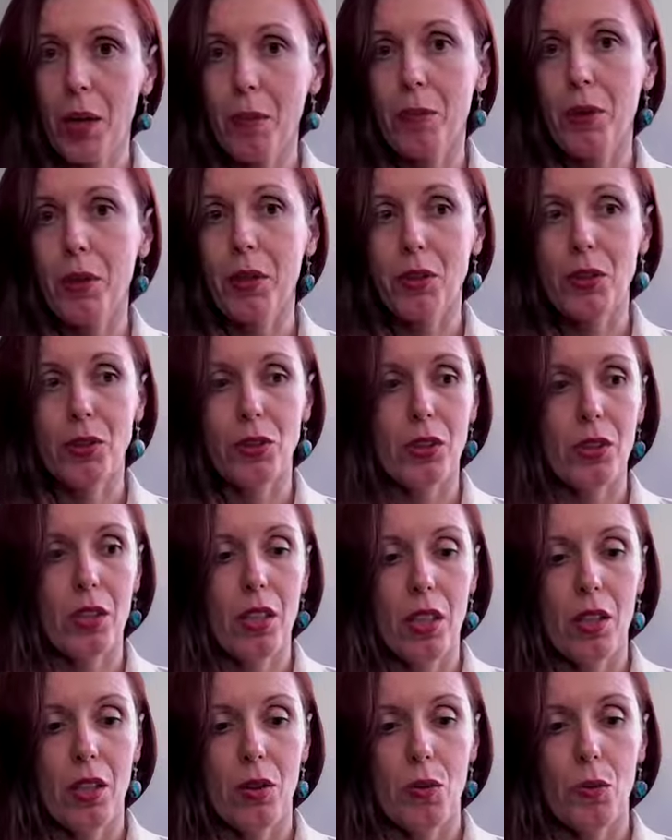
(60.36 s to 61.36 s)
because
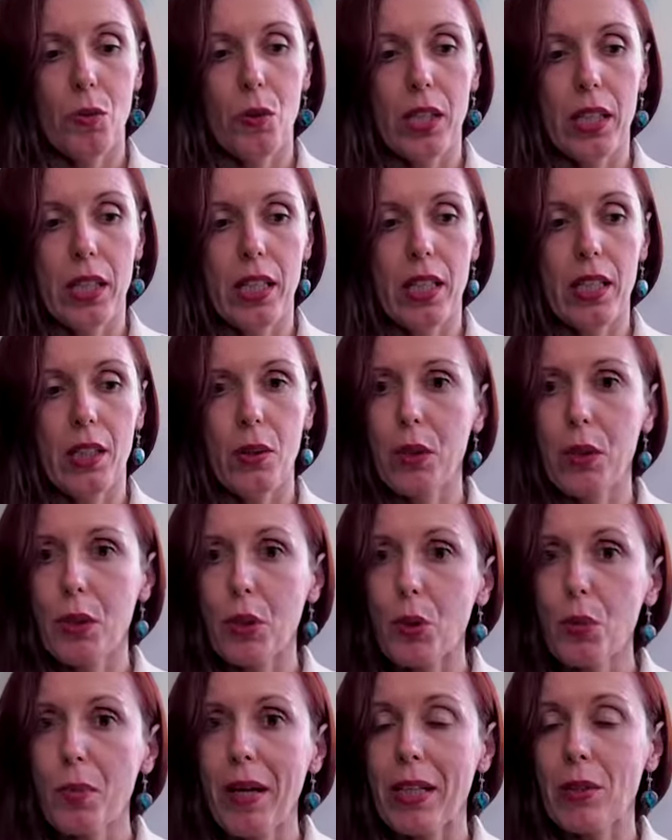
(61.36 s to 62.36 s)
we
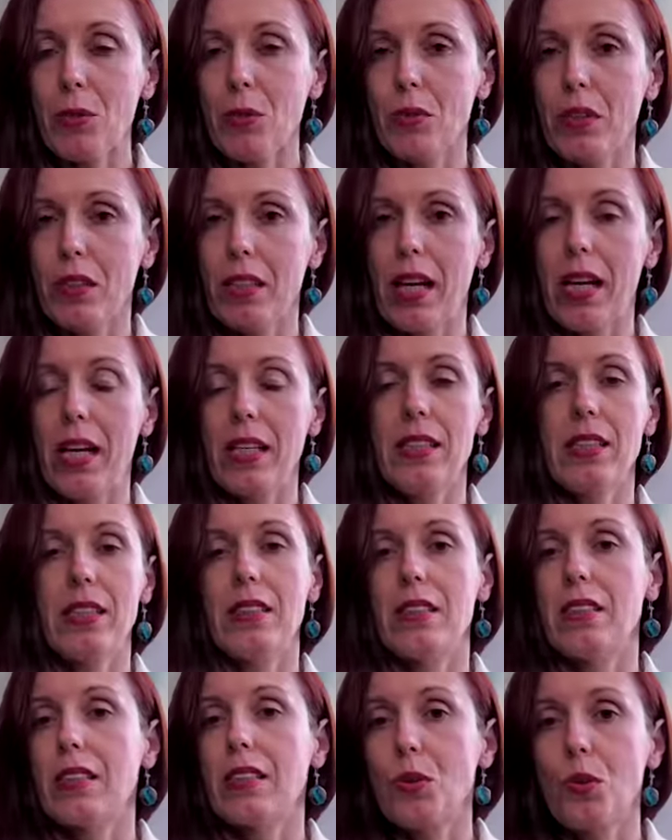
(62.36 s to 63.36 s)
go back to the
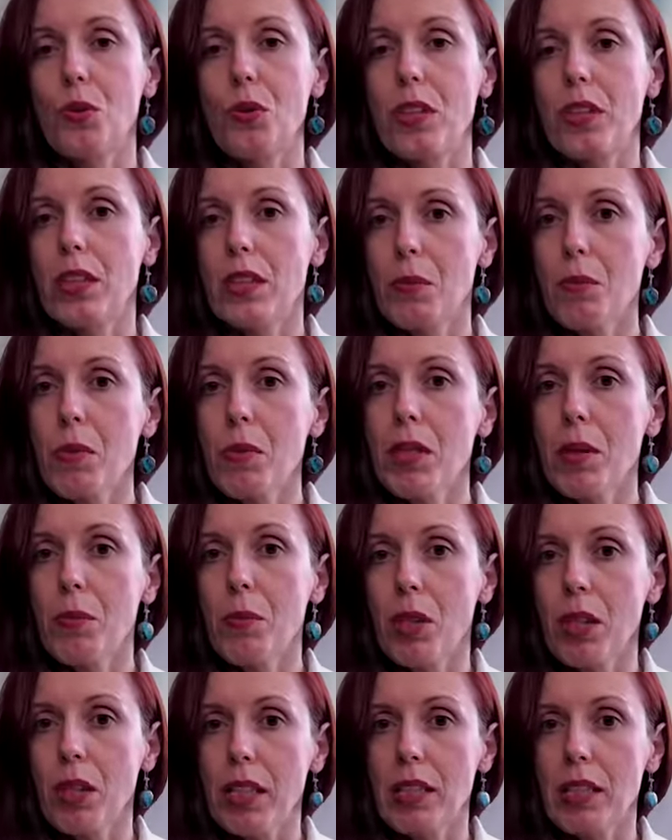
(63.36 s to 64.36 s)
essence or this
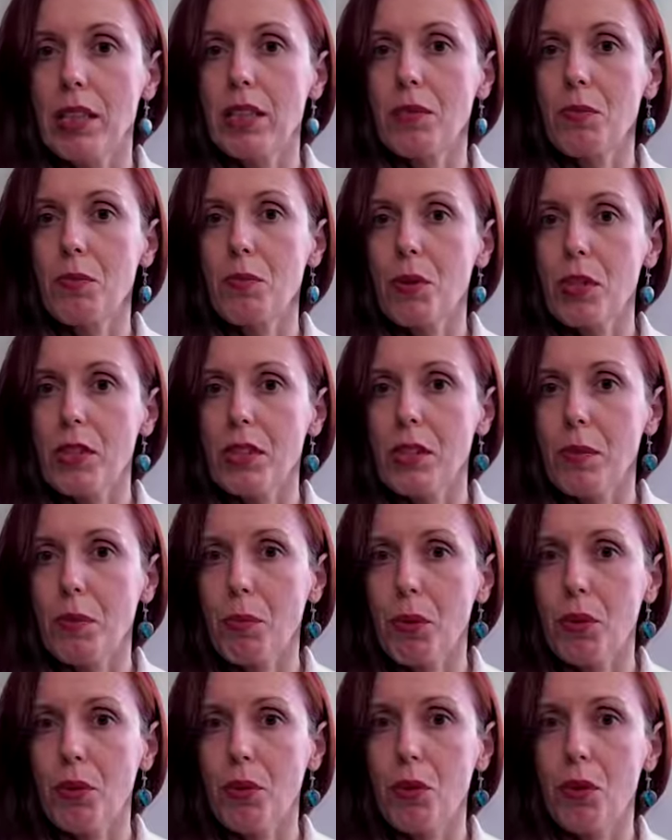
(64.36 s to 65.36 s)
minimalist
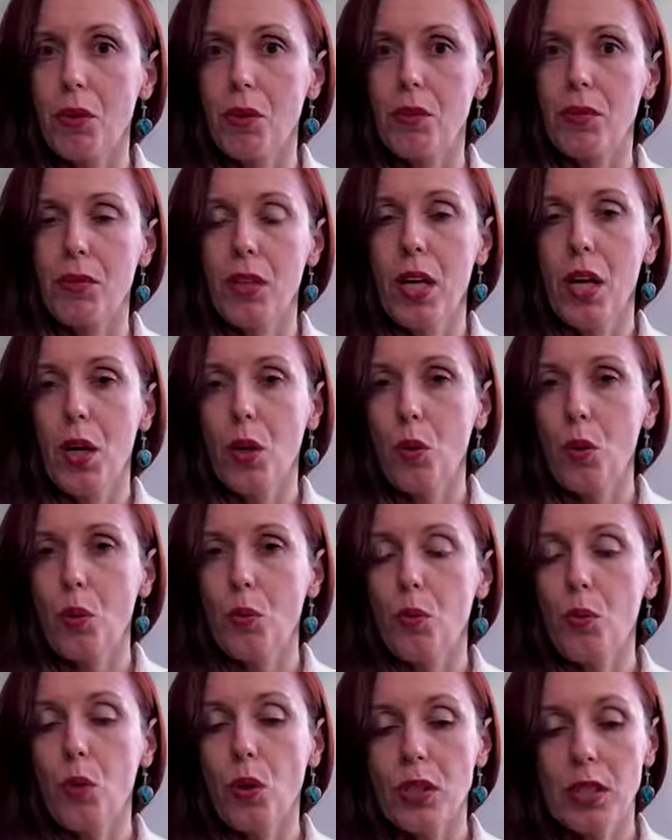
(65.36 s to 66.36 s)
principle of
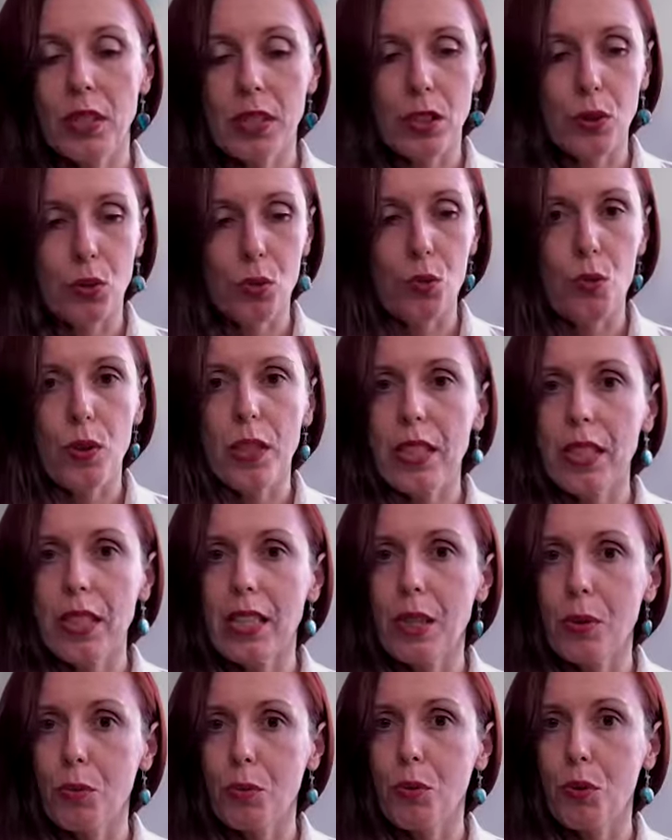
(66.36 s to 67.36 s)
what is really
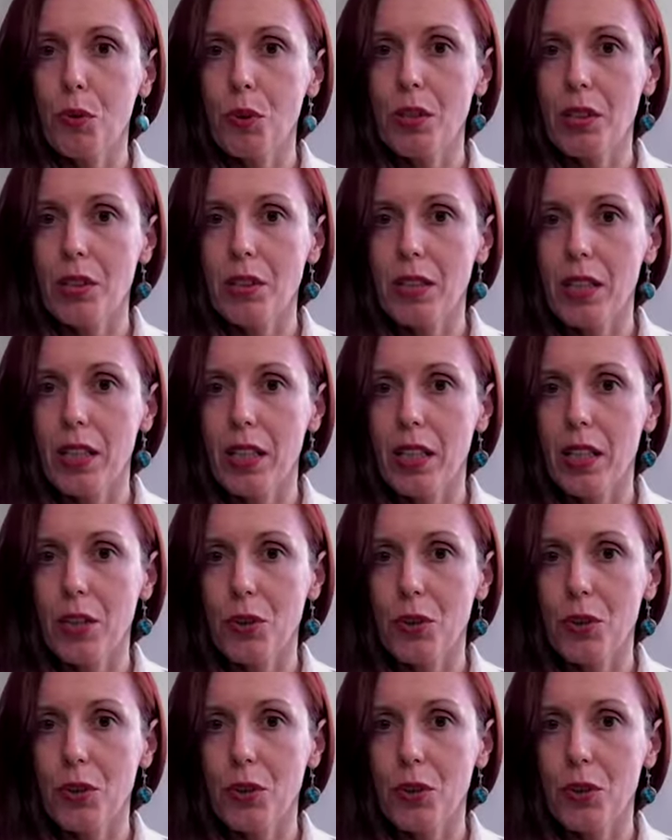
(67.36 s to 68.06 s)
important here